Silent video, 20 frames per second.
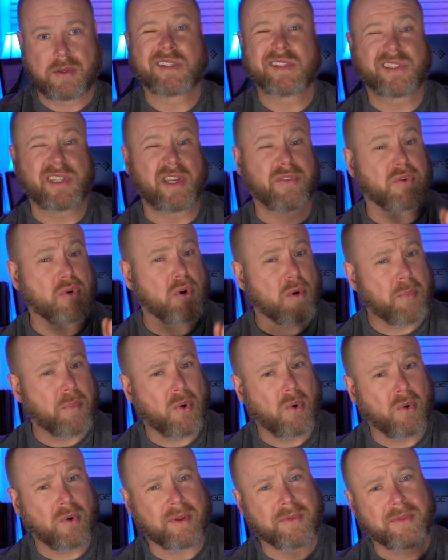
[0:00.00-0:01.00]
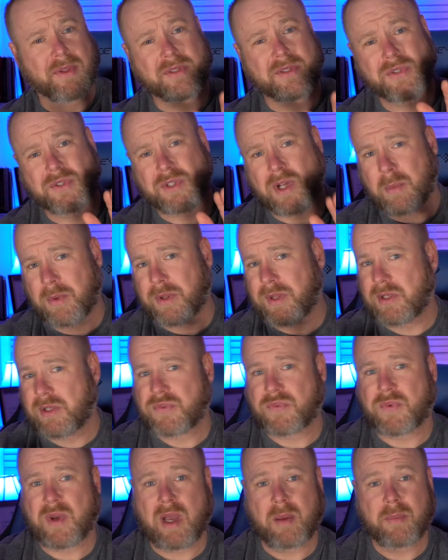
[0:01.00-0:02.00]
It's even reported that some of these
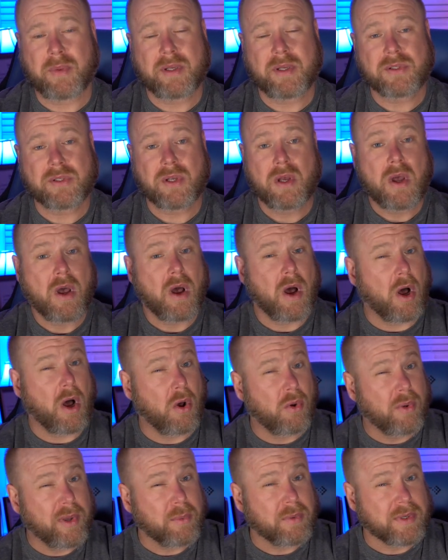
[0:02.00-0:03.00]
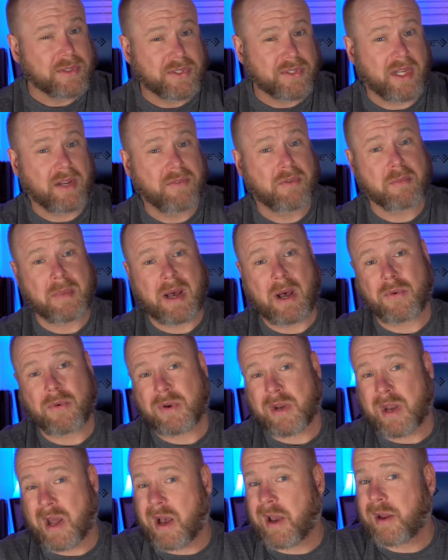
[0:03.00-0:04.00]
families only received about
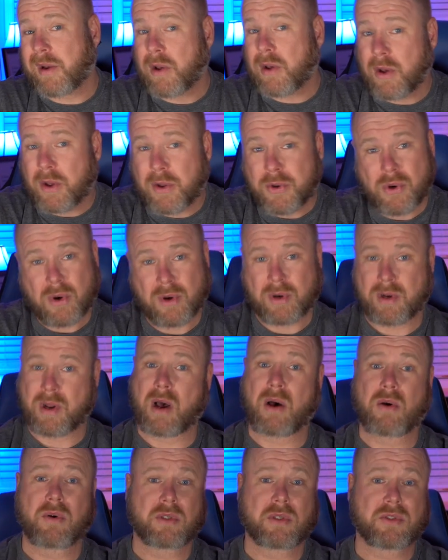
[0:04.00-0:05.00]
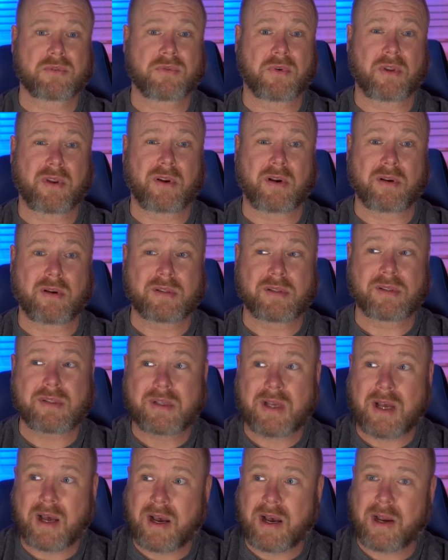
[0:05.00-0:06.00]
$900 for their
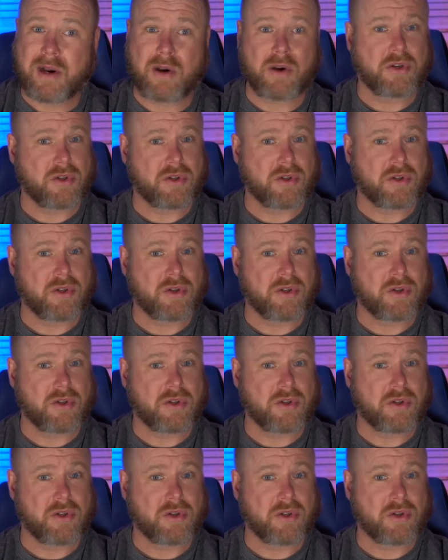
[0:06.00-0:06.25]
entire